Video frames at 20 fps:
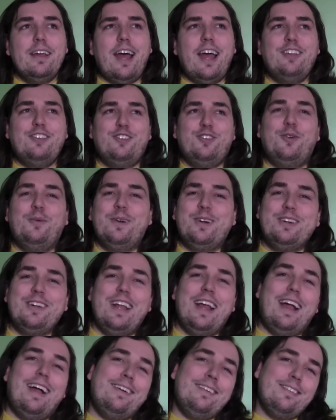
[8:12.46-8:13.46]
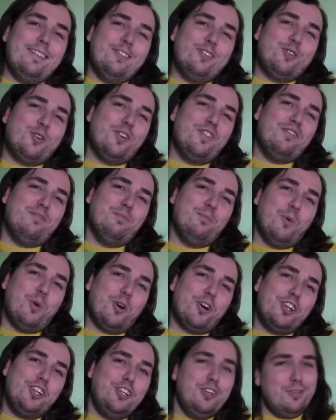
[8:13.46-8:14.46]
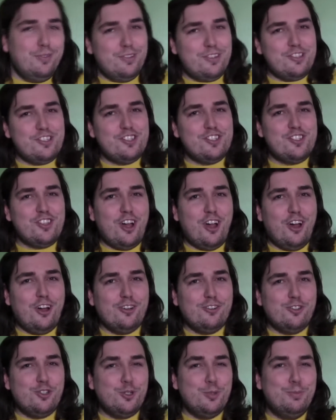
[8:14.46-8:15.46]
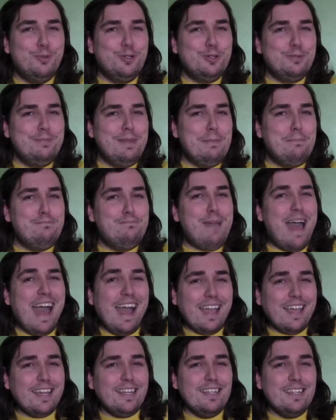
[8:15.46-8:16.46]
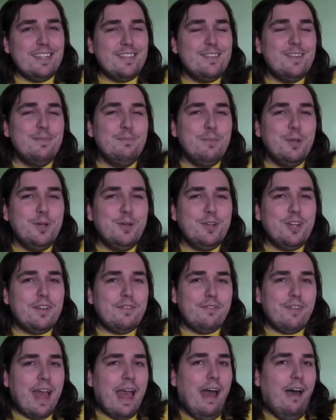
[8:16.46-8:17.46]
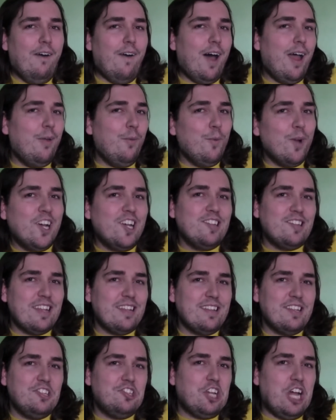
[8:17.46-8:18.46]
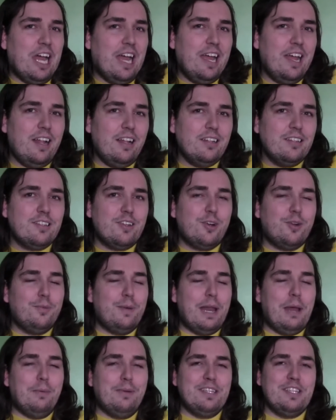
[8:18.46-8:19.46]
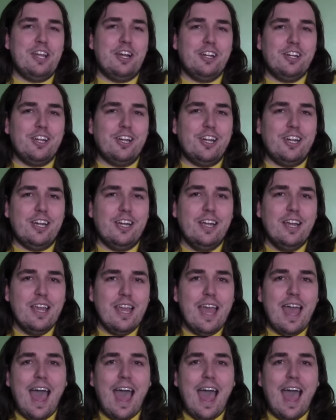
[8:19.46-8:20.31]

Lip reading: I sort of more used the song to put me back into the mood of how I was as a child or when I was younger.